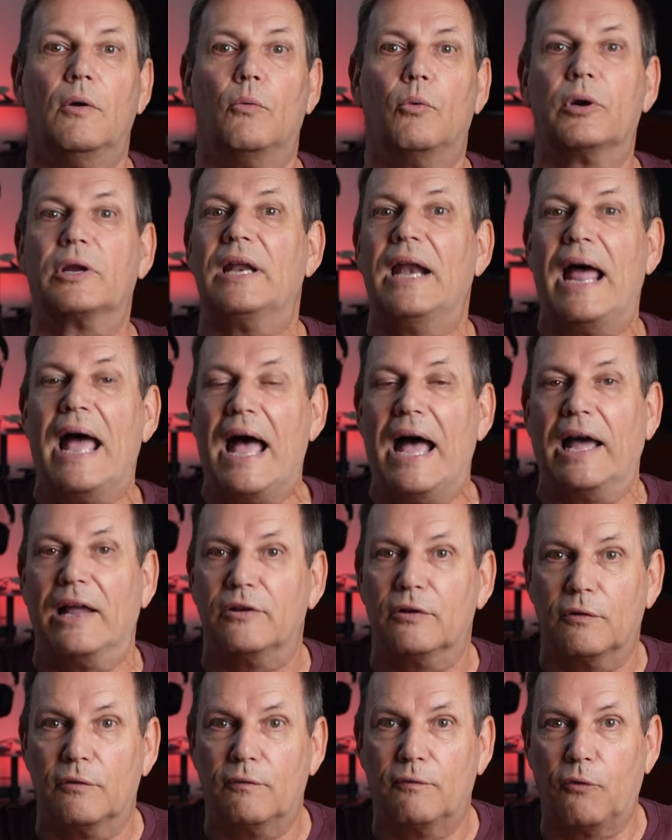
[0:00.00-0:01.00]
We're going to
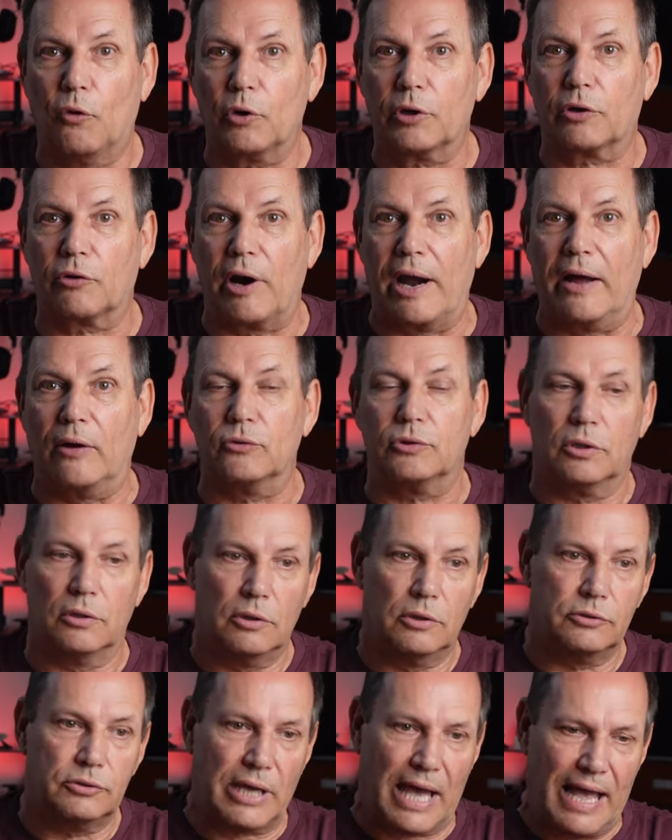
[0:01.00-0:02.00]
add foreground
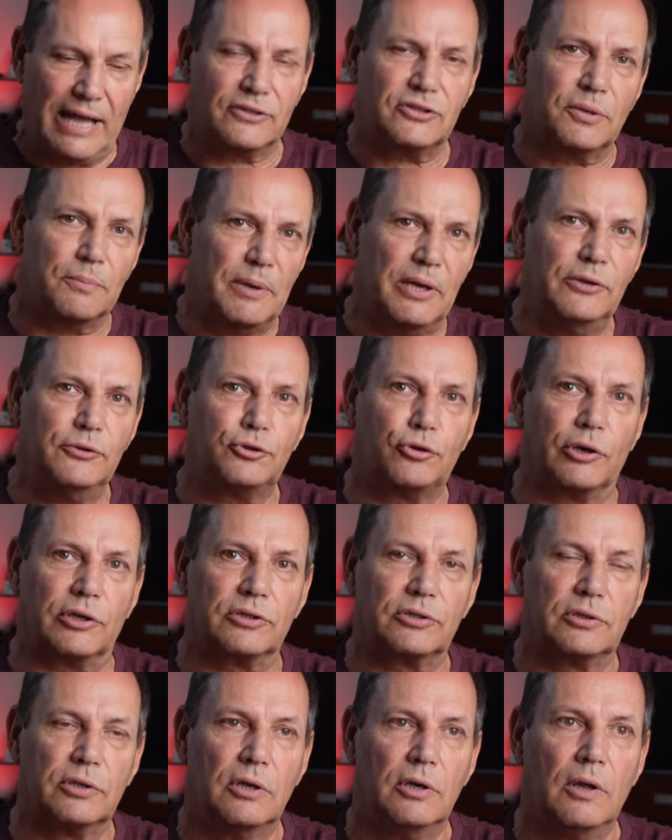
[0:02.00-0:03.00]
to add some
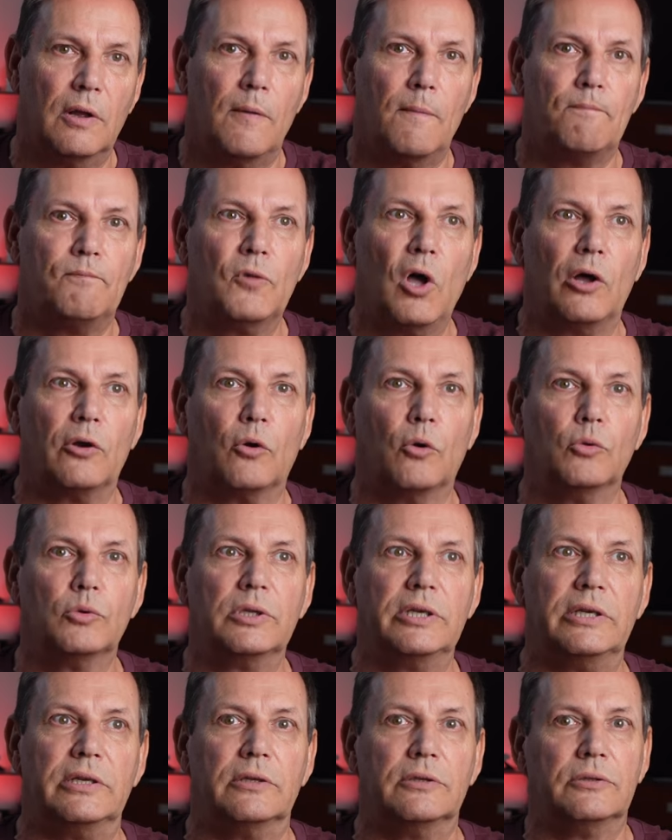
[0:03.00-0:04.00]
interest. Not
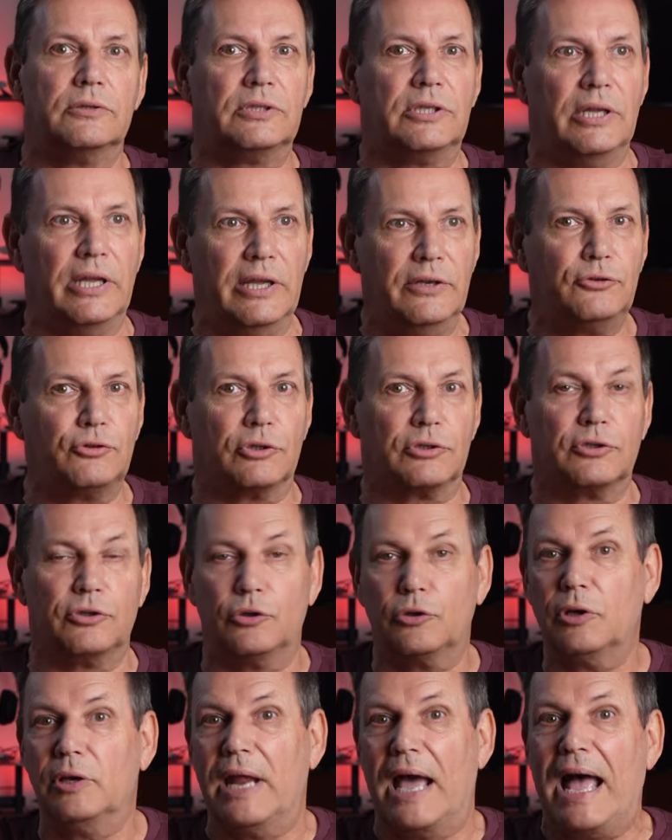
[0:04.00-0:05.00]
only to interest,
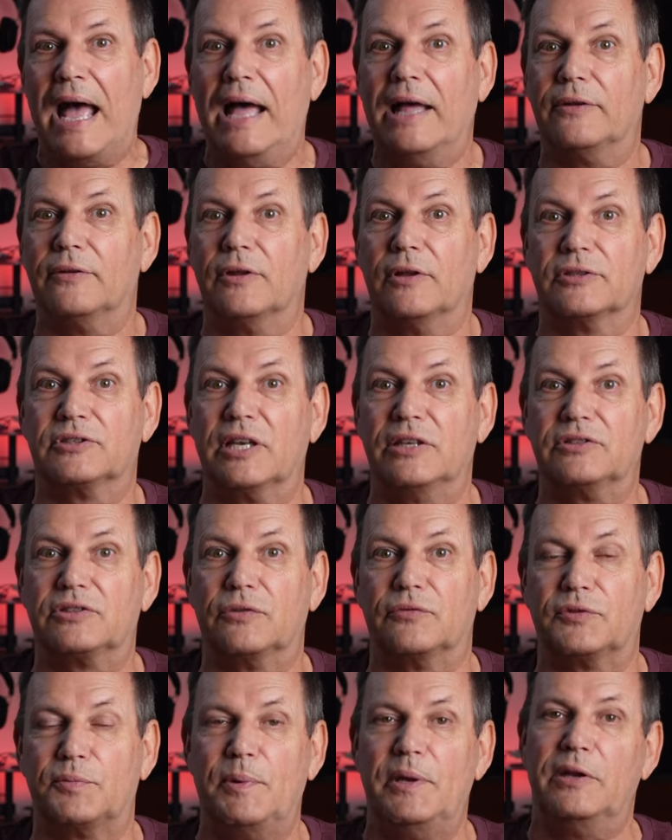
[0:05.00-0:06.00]
you can add a sense
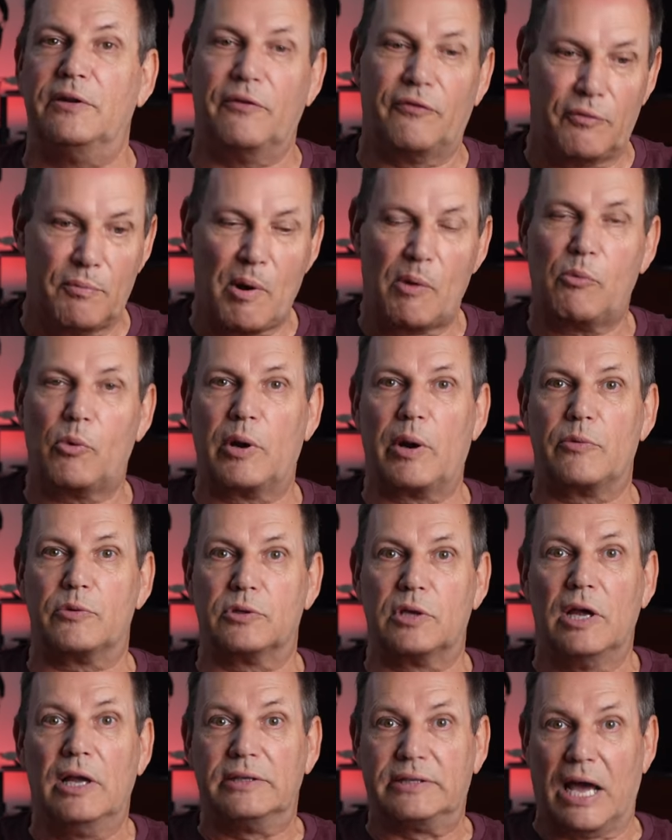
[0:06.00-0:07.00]
of speed. If you remember when I
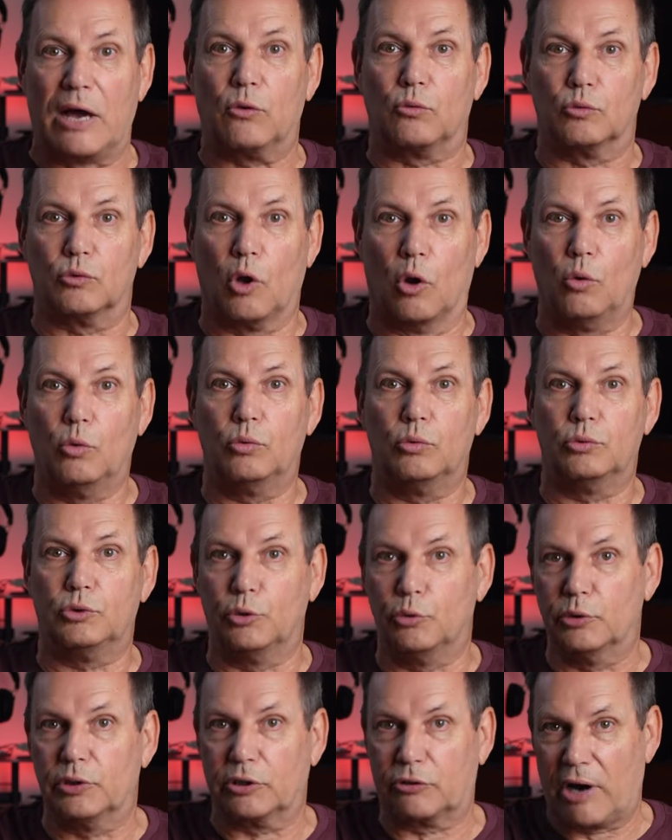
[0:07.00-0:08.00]
was down low
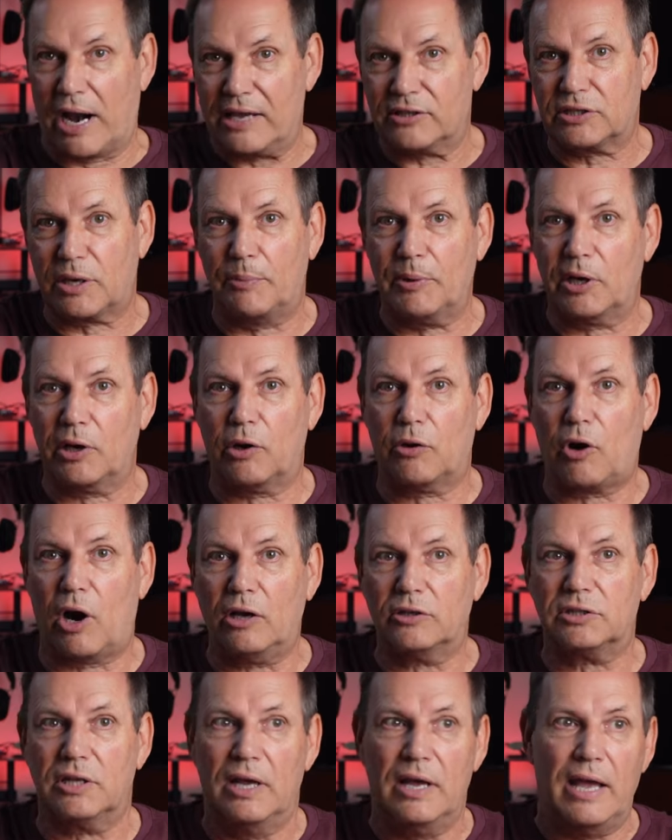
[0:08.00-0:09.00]
doing the grass coming
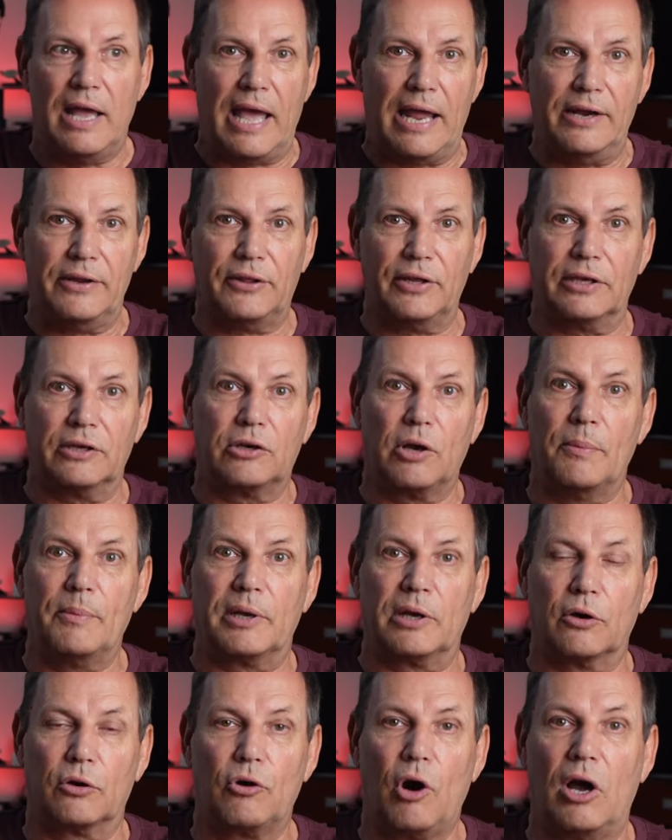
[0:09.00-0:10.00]
across, anything
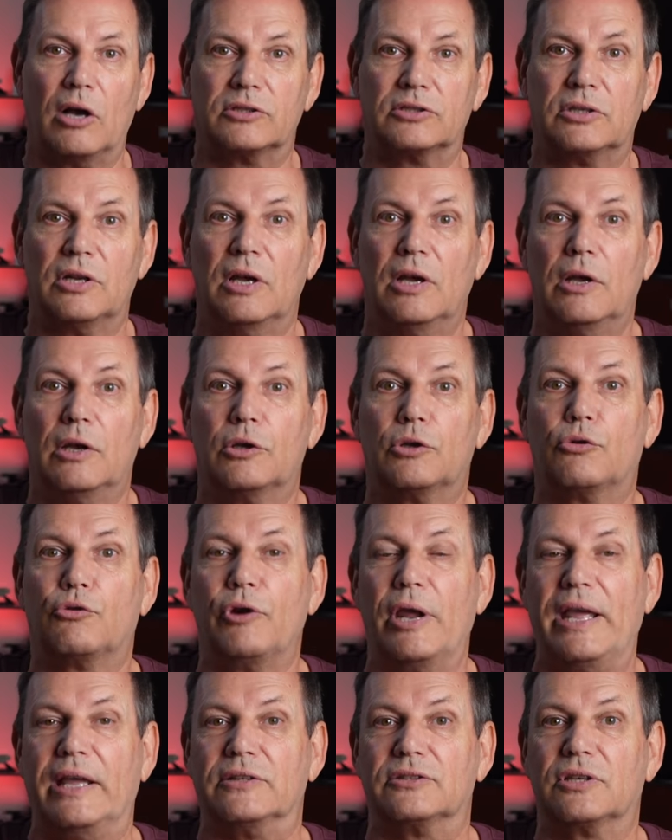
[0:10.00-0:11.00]
coming across
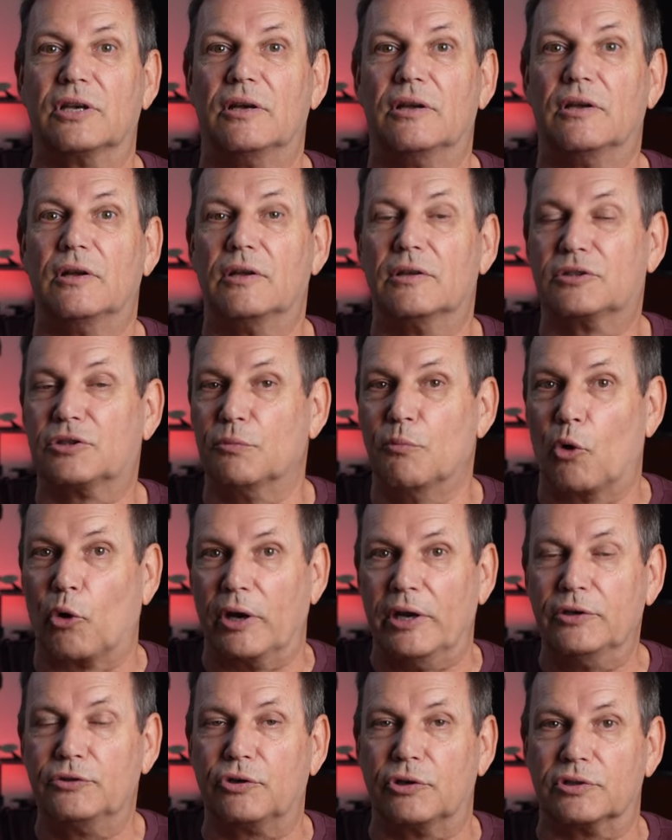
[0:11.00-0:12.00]
creates some more
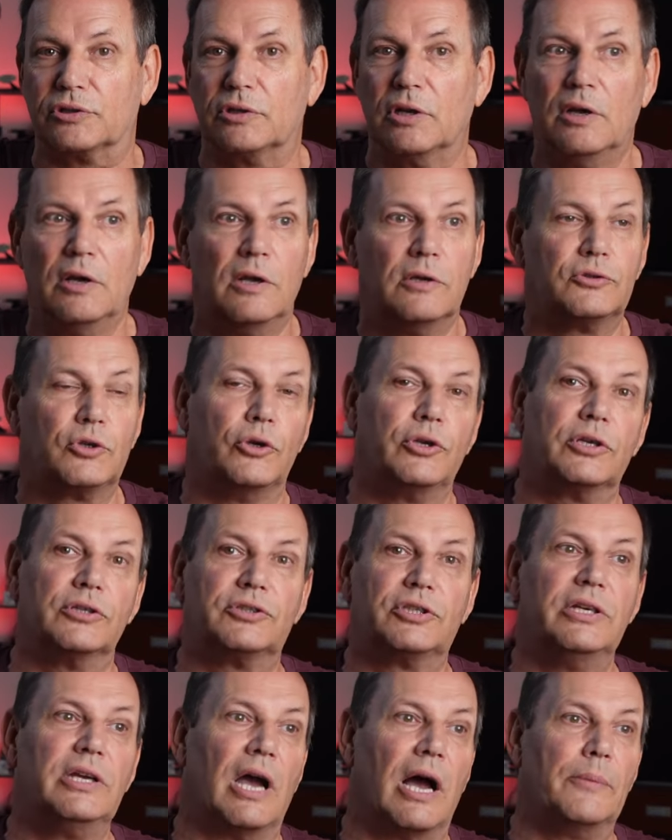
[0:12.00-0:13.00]
interest. So you can
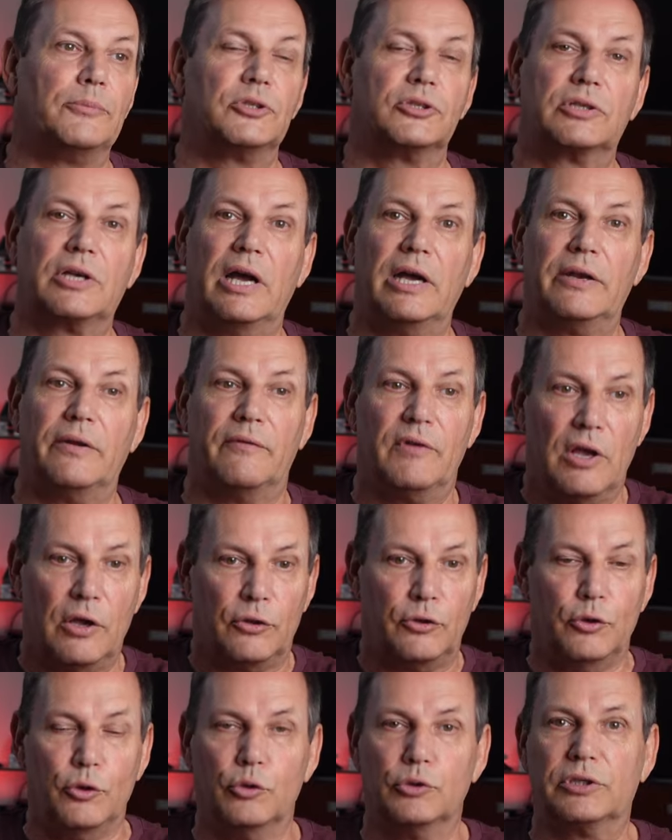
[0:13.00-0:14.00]
see I'm just kind of
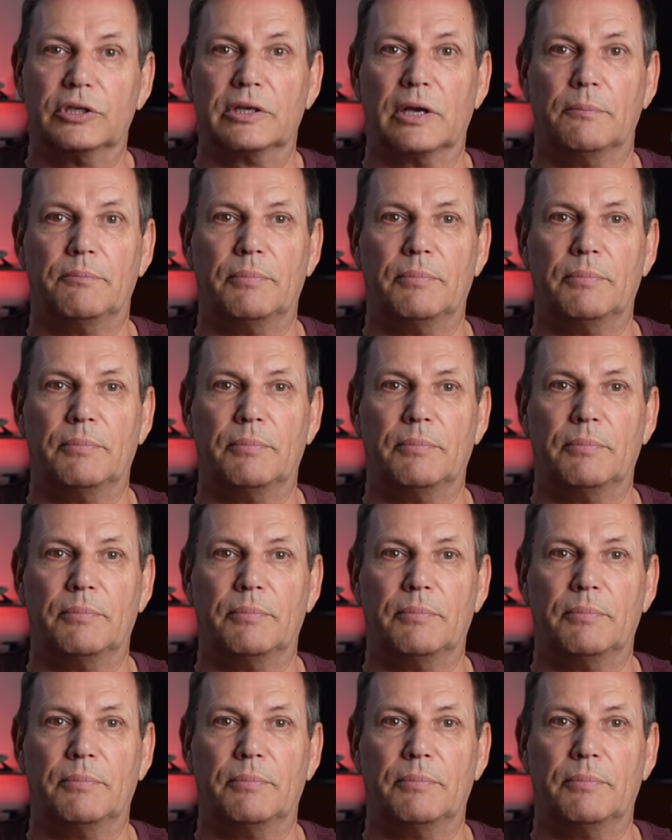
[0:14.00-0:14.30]
using a